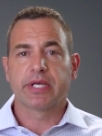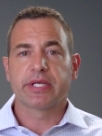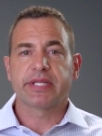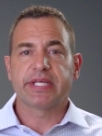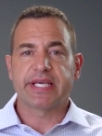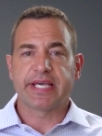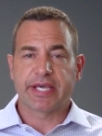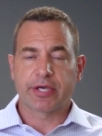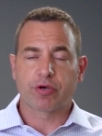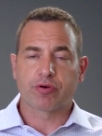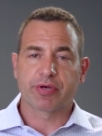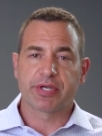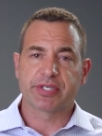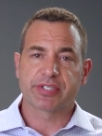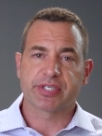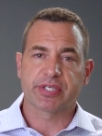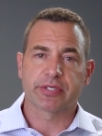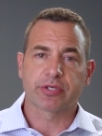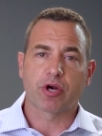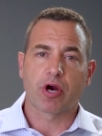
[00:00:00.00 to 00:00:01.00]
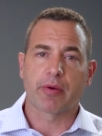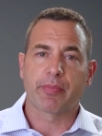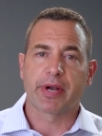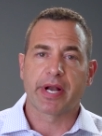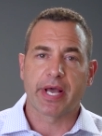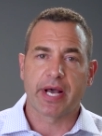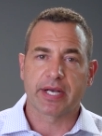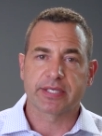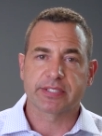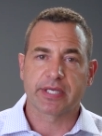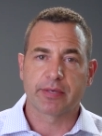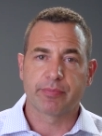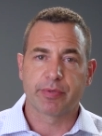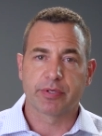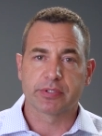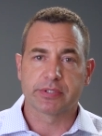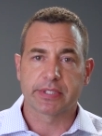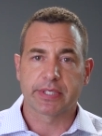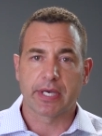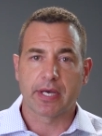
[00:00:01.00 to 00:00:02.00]
the increase in carbon dioxide
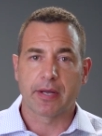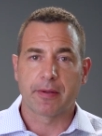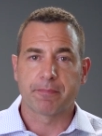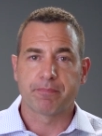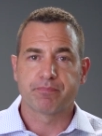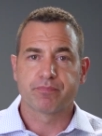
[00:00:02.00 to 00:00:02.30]
building up.